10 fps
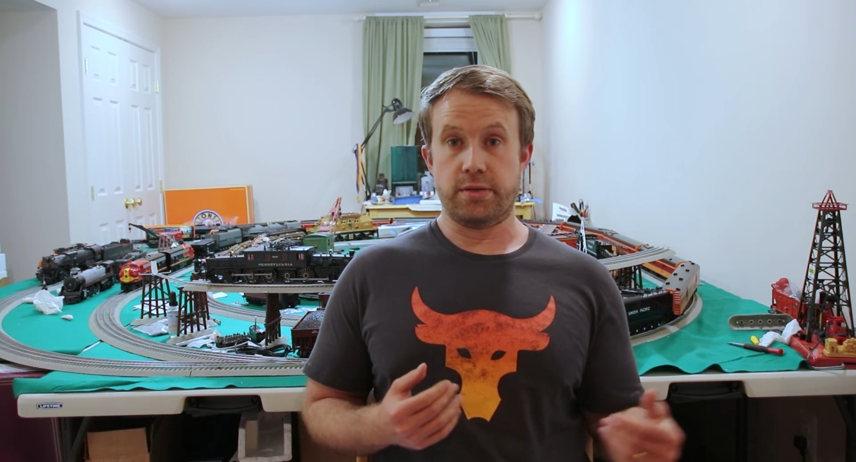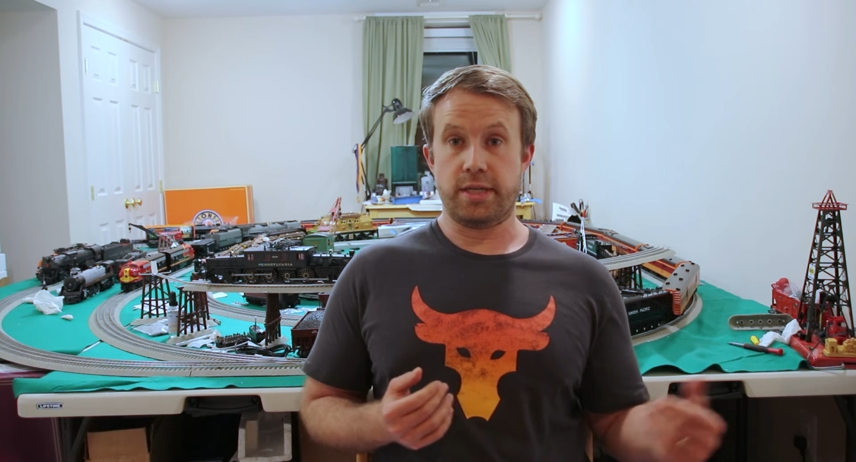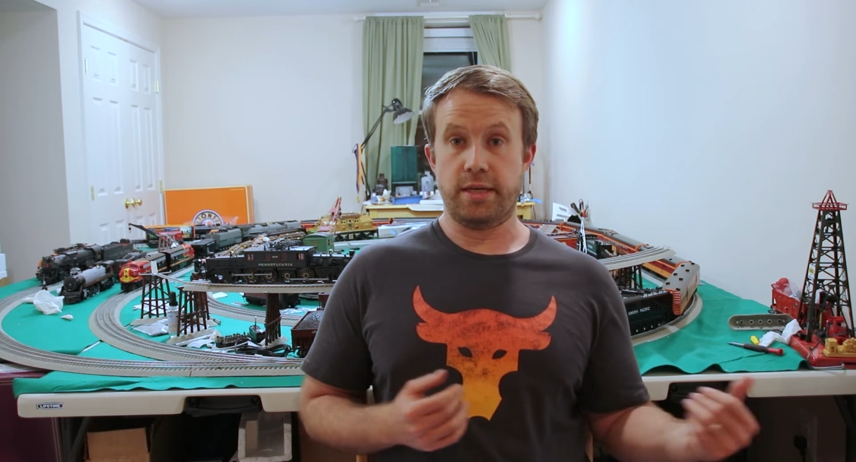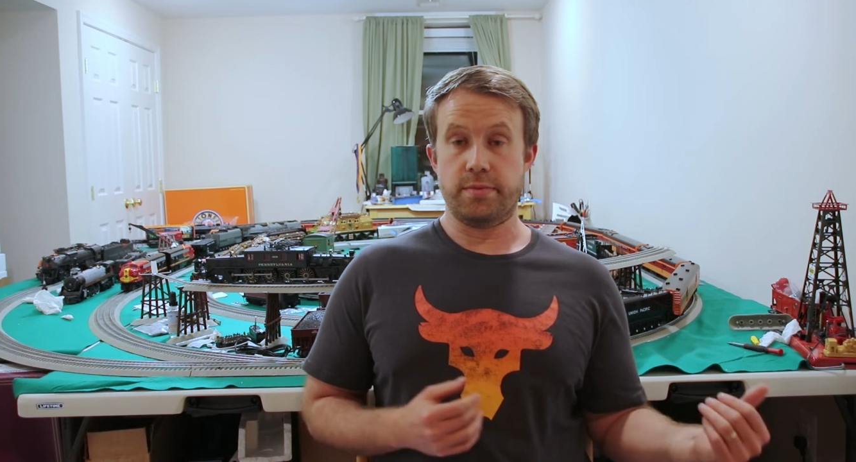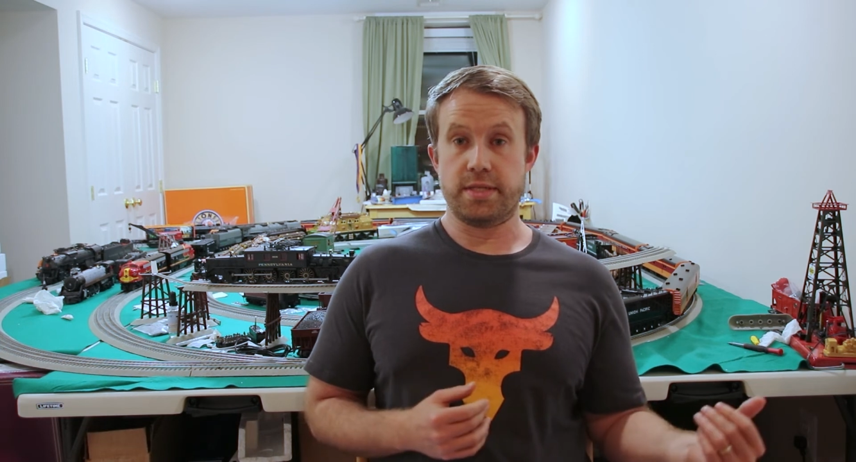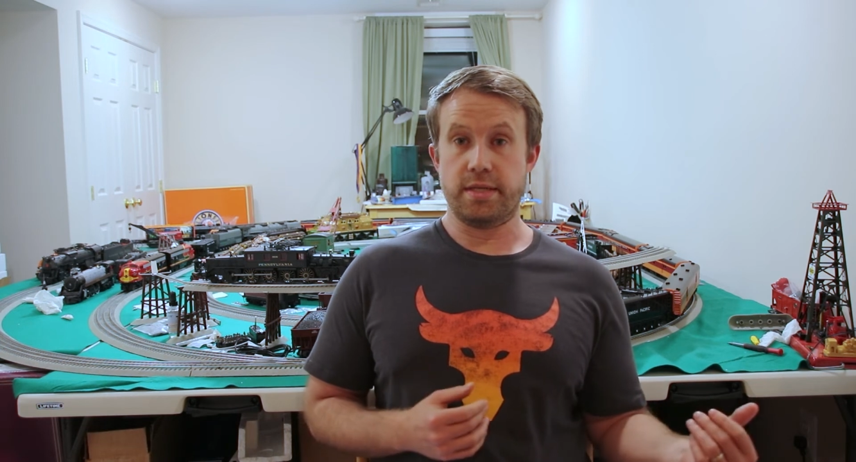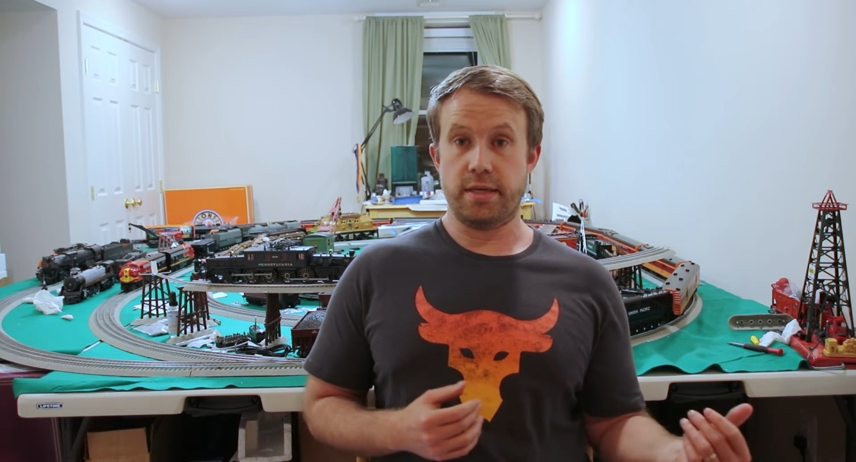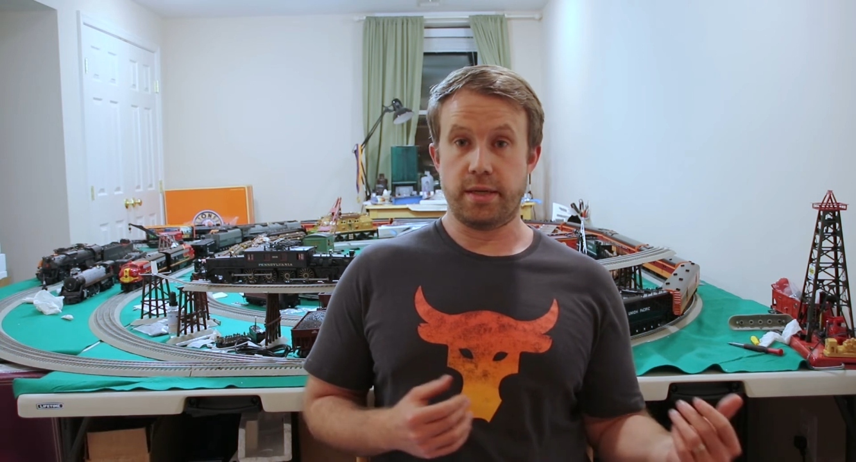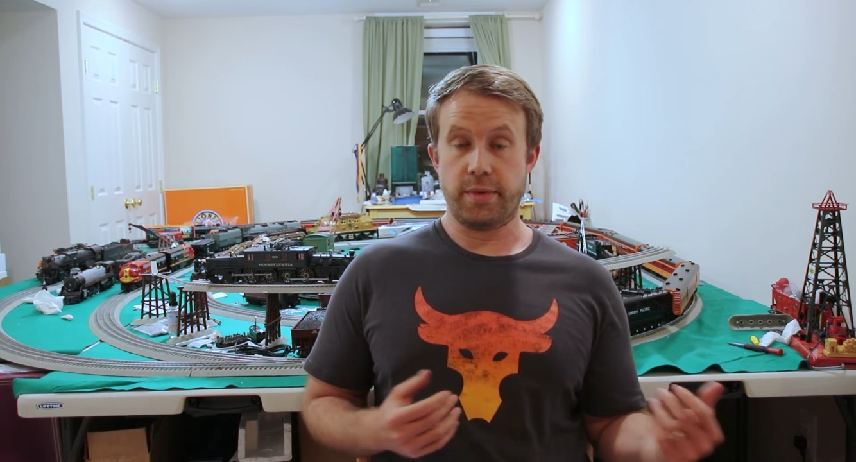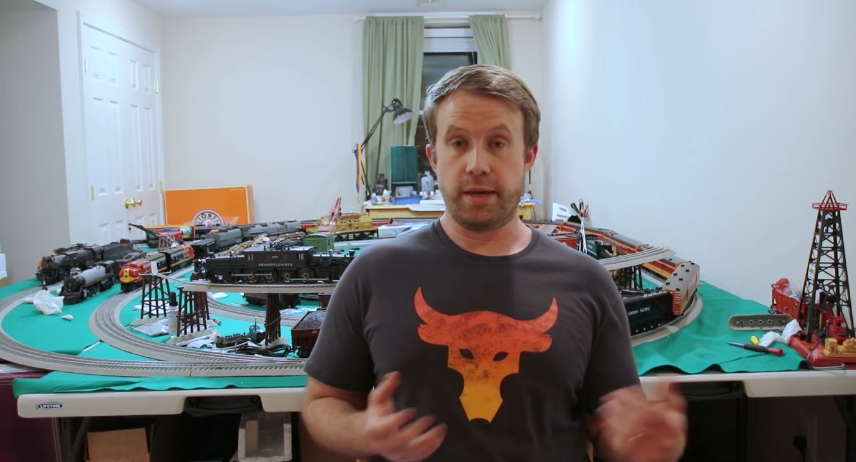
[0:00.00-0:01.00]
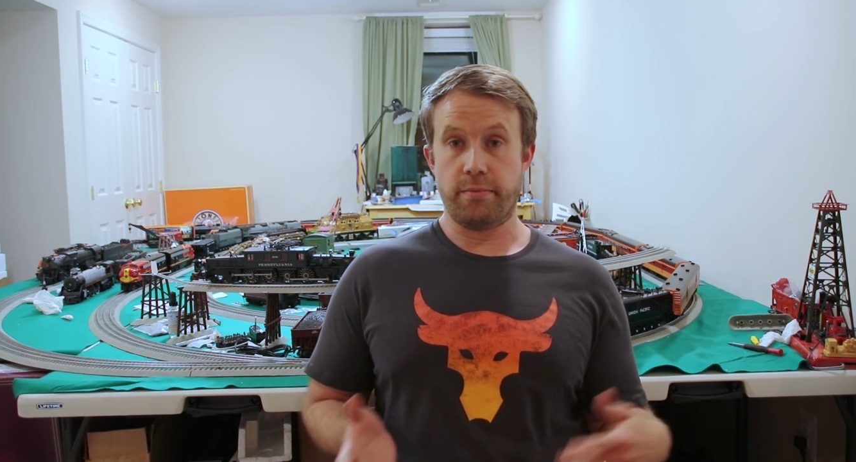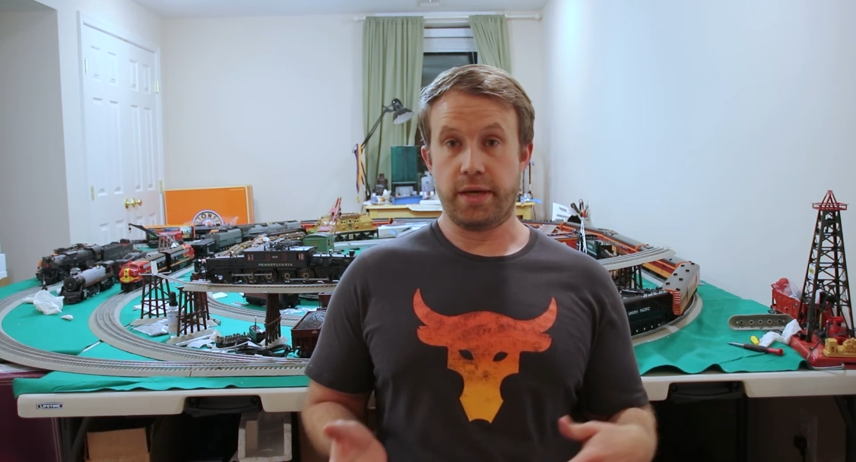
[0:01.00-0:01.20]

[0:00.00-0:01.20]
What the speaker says: or TMC command